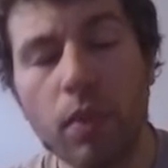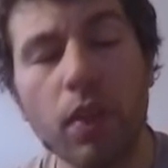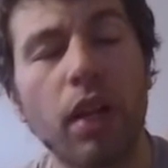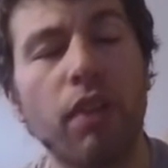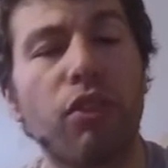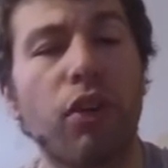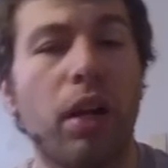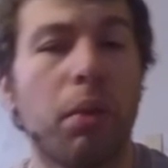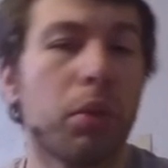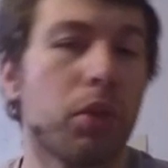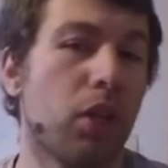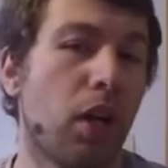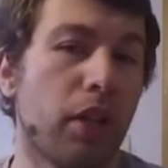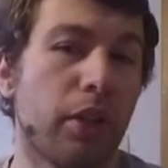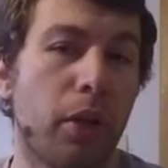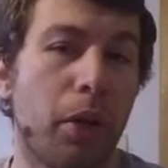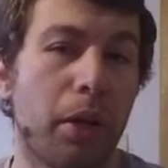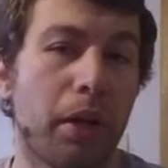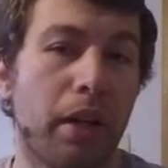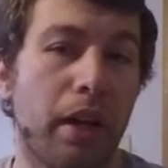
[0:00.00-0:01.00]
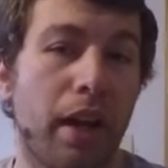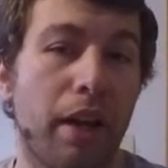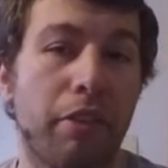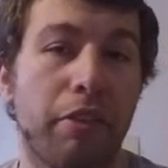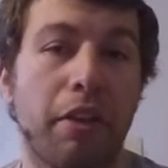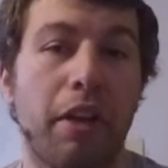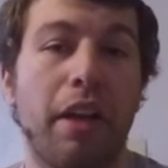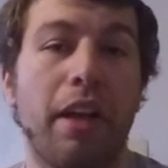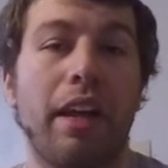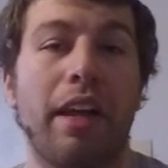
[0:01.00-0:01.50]
I've rambled on long
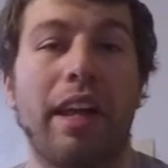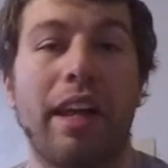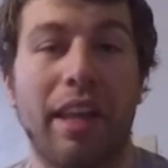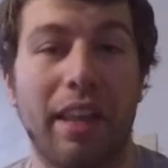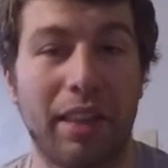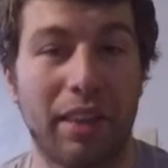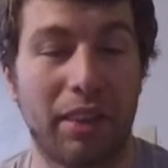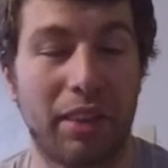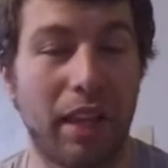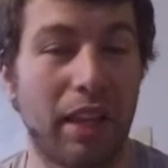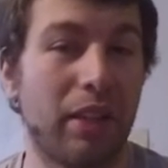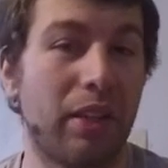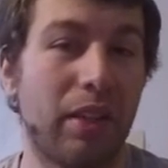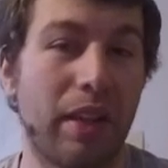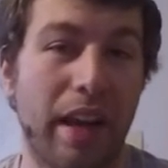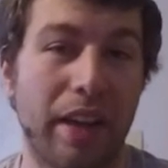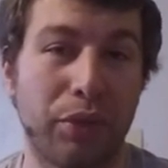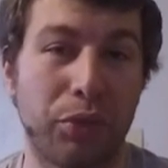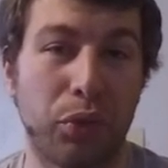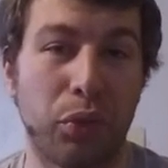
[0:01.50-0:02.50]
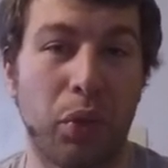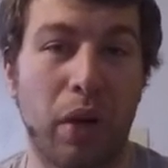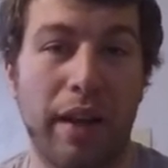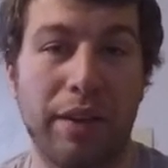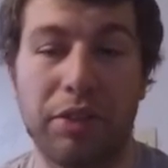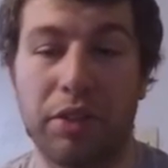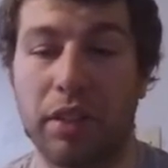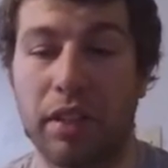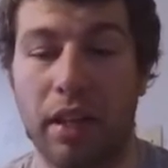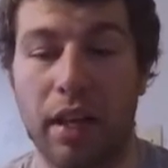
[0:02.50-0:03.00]
enough. Thank you guys for
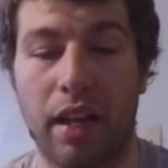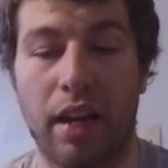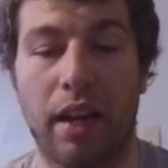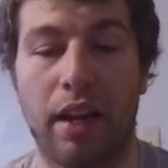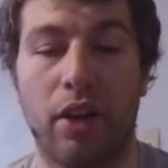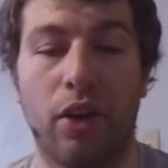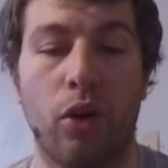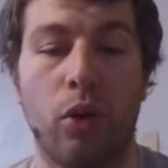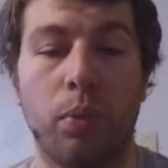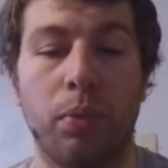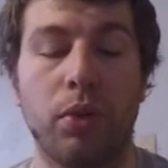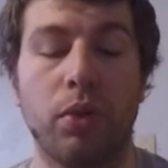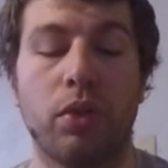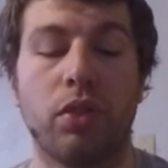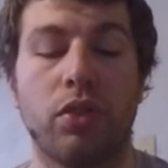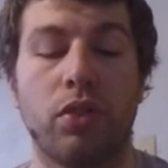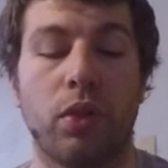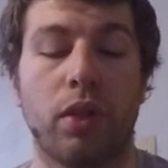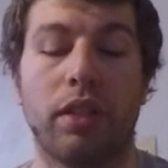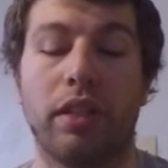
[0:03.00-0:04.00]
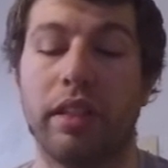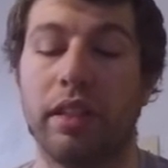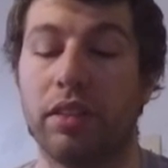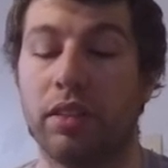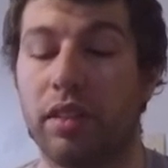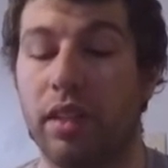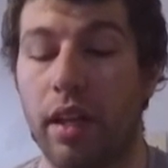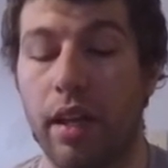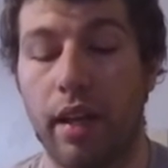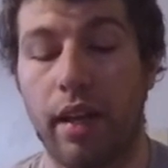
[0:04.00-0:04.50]
watching, and I hope you enjoyed
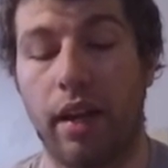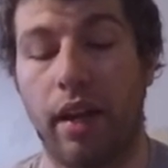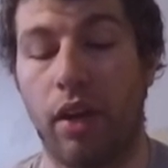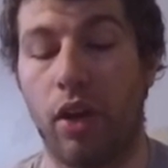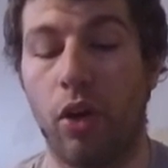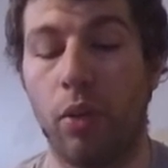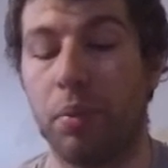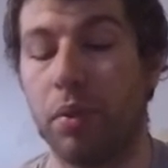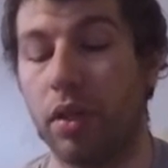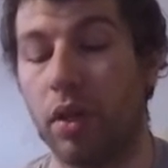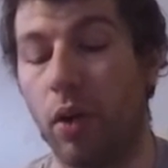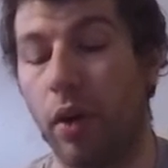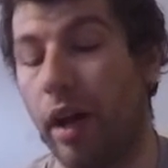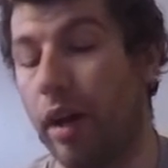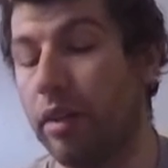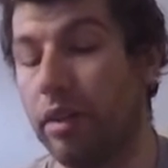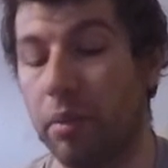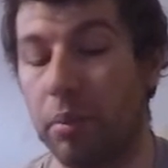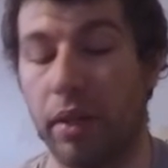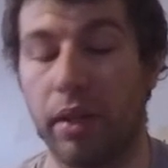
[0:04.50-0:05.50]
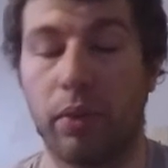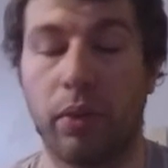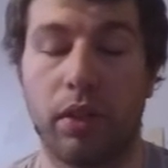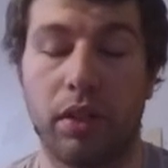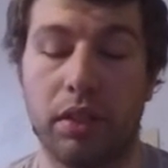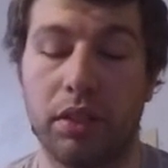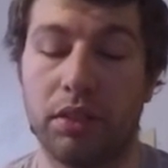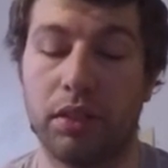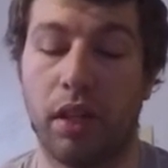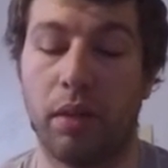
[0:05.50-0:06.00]
this. And I hope you go out and you pick one of
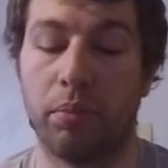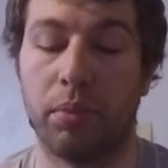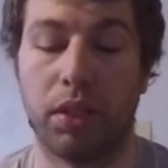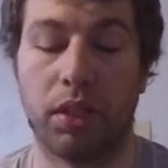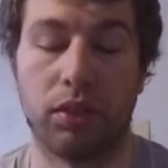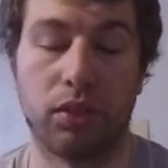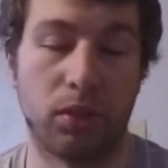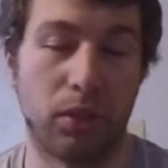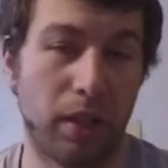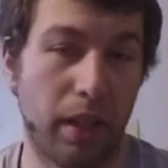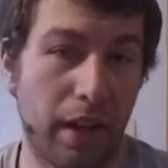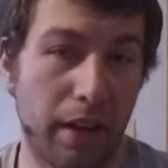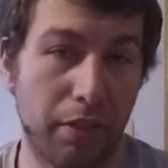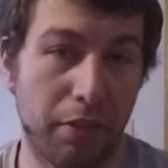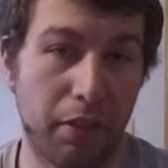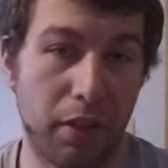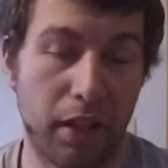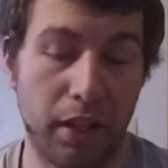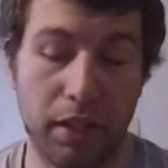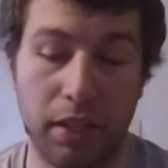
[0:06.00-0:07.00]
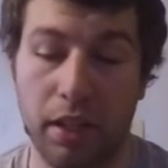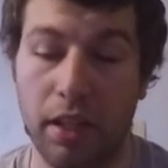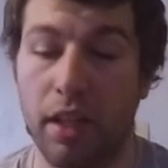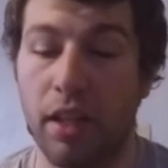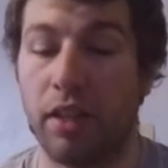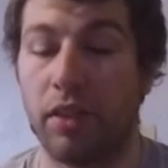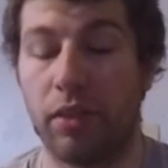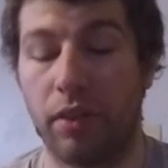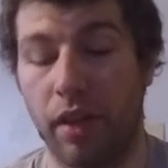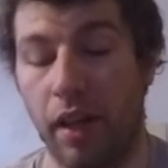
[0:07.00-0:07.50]
these up, because they're a lot of fun,
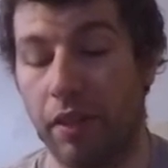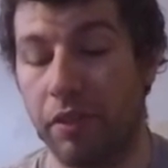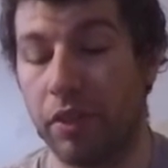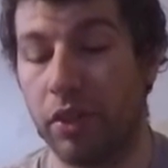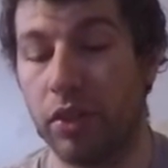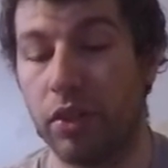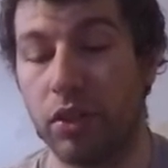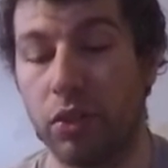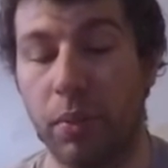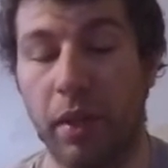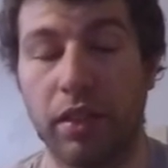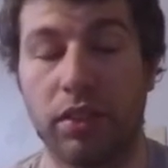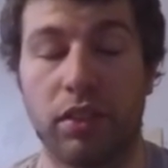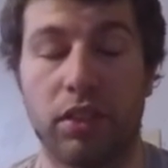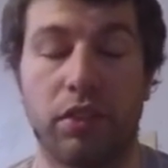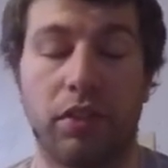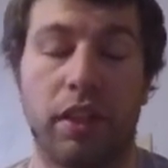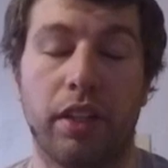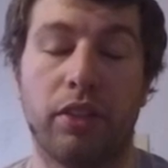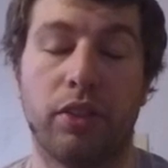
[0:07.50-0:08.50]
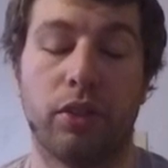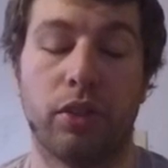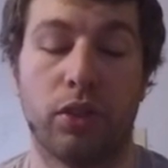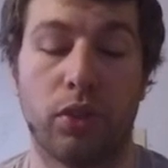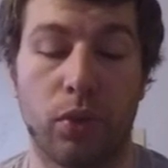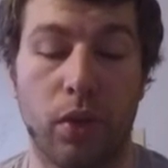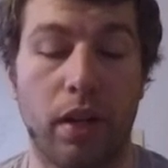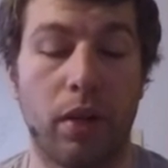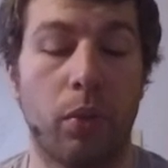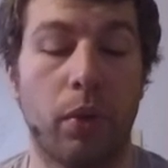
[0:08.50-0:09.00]
they're not very expensive, and they're a
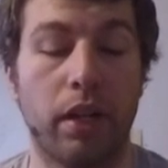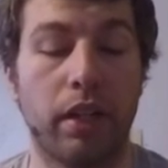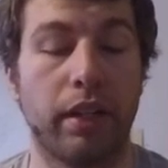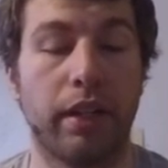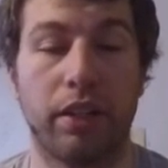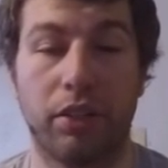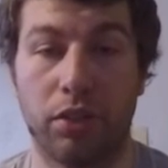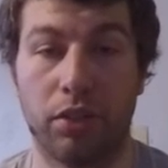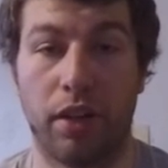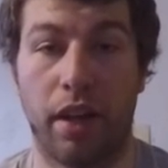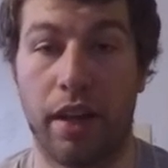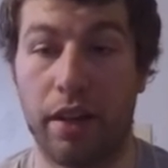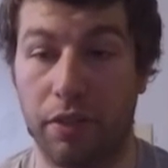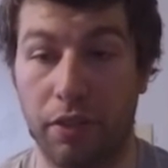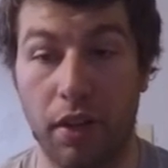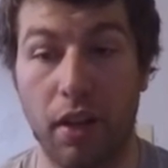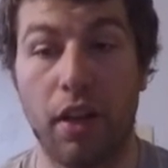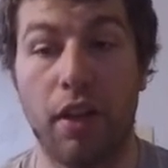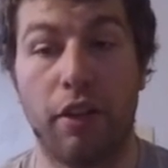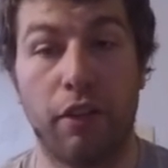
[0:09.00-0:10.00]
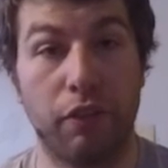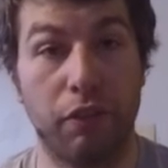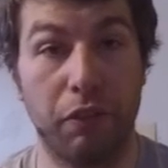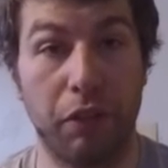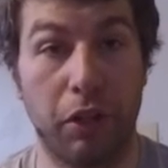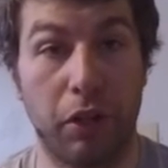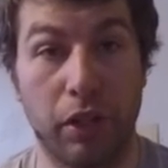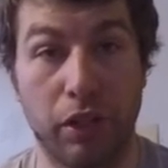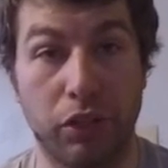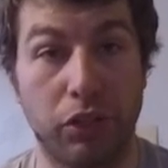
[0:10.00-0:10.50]
great way to get your knife
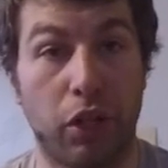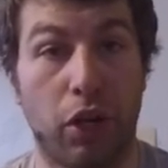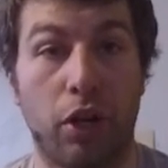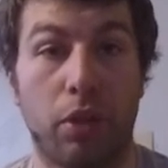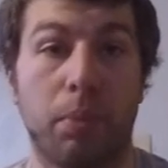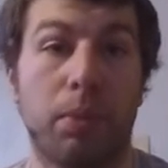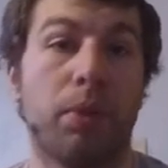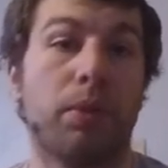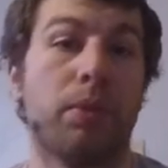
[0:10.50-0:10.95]
very sharp.